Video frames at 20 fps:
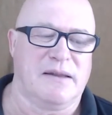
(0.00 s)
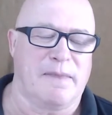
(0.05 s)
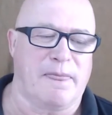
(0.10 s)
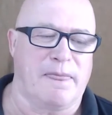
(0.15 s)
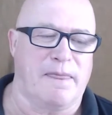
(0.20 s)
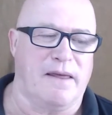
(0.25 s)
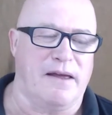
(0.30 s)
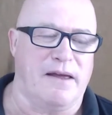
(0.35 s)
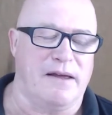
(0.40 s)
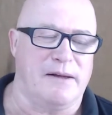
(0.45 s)

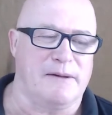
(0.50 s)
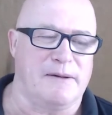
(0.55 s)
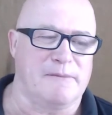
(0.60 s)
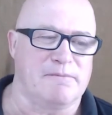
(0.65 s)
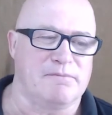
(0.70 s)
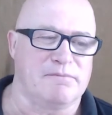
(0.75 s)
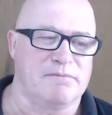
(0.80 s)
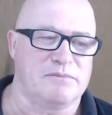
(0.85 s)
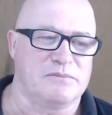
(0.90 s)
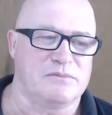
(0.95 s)

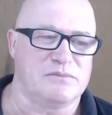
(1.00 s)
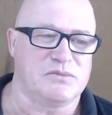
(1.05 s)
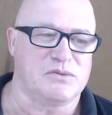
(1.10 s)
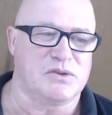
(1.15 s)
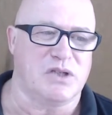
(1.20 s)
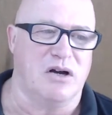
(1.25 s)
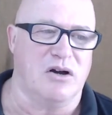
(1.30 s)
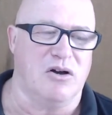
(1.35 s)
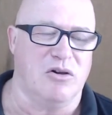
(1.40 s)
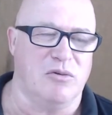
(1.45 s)

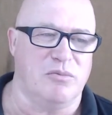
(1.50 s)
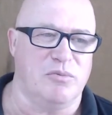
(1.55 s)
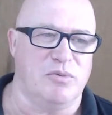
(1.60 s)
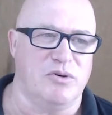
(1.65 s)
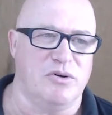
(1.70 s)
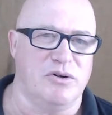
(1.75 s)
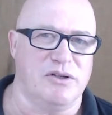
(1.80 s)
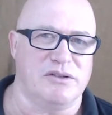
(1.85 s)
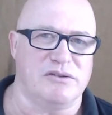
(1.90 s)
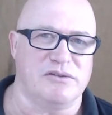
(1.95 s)
the whole
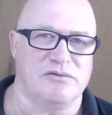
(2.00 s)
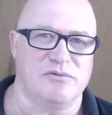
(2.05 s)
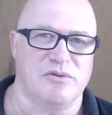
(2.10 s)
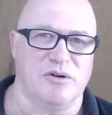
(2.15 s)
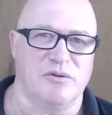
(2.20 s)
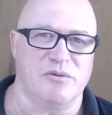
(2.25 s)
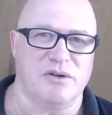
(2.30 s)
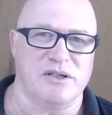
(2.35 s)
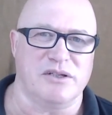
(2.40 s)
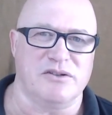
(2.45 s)
point of
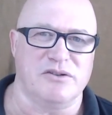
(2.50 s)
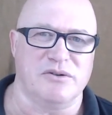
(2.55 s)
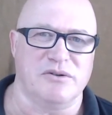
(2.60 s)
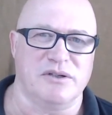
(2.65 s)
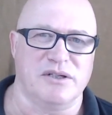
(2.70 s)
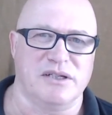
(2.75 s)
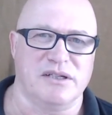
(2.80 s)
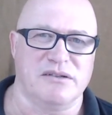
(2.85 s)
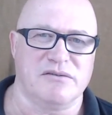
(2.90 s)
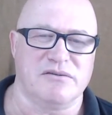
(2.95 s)
what we're
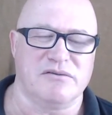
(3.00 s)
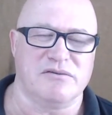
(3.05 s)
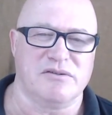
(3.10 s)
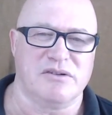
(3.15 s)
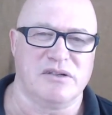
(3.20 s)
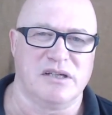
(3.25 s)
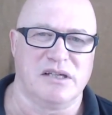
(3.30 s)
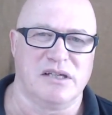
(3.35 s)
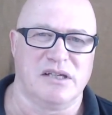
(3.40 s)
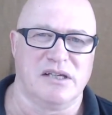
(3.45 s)
doing
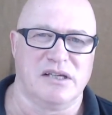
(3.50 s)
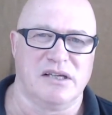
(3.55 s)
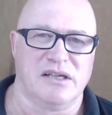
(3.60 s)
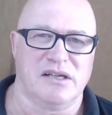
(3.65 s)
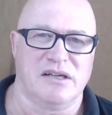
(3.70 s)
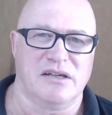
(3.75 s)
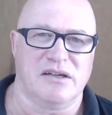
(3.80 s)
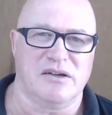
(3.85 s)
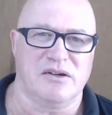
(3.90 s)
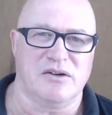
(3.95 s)

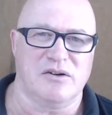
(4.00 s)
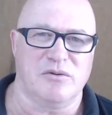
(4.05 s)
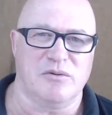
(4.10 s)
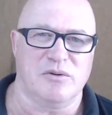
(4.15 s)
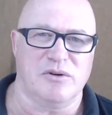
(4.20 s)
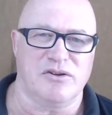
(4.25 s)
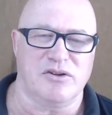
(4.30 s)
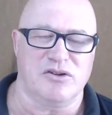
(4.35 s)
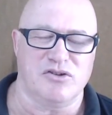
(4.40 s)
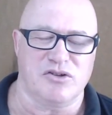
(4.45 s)

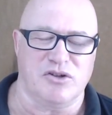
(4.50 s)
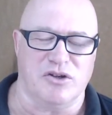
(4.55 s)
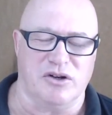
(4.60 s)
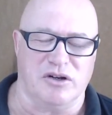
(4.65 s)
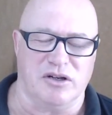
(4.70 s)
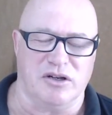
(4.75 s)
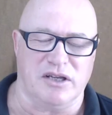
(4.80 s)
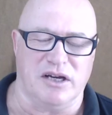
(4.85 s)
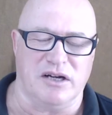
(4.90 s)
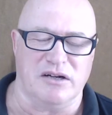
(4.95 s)
with
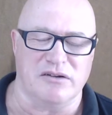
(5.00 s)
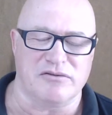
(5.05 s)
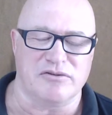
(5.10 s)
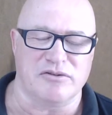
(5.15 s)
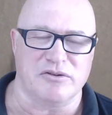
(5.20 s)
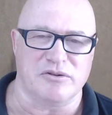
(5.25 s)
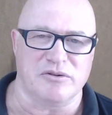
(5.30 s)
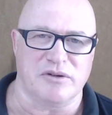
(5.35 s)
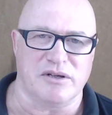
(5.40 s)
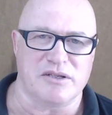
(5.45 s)
internal Kung
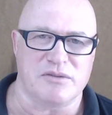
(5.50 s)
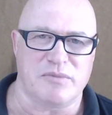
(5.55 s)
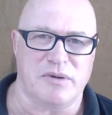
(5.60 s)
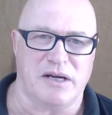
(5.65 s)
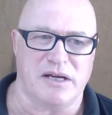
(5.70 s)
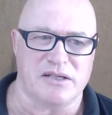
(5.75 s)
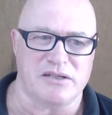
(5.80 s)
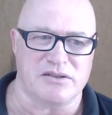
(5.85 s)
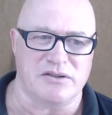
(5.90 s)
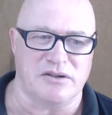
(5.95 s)
Fu, as
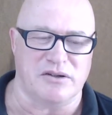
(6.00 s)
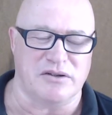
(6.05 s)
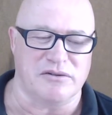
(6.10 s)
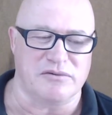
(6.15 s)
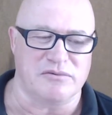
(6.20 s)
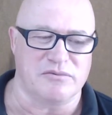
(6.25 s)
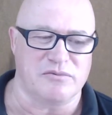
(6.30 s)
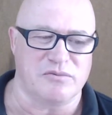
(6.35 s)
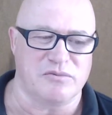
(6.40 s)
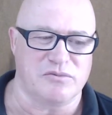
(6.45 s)
passed
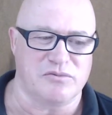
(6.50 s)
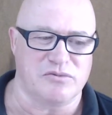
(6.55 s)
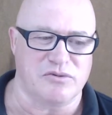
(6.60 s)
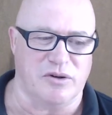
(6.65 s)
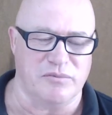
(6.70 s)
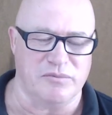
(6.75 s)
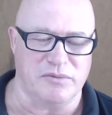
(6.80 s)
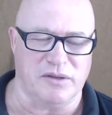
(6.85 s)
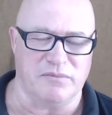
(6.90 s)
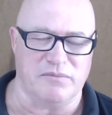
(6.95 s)
on
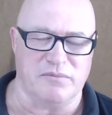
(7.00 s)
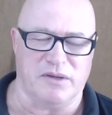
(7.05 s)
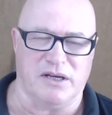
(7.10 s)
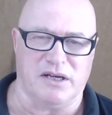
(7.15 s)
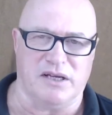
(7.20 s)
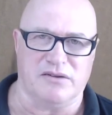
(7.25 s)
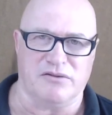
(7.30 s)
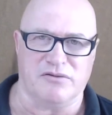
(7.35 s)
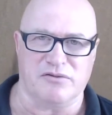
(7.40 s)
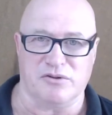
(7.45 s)
from Yip
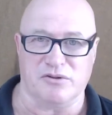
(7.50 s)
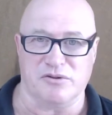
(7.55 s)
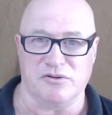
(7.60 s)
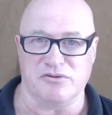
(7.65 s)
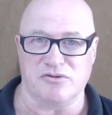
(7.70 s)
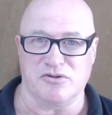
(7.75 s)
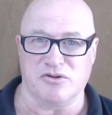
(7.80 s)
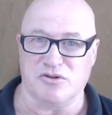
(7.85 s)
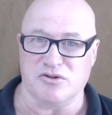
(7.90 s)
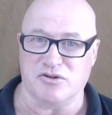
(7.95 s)
Man through
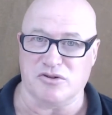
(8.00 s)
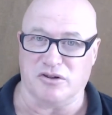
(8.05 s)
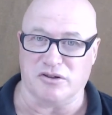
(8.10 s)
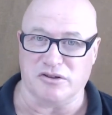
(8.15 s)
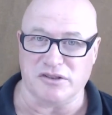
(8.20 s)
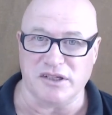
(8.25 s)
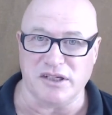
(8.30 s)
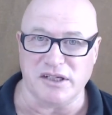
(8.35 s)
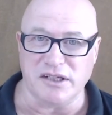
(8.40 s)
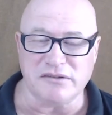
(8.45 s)
Chu
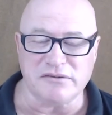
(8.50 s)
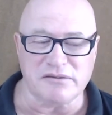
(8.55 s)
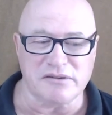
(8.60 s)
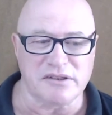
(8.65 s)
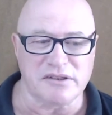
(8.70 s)
Shong Tin,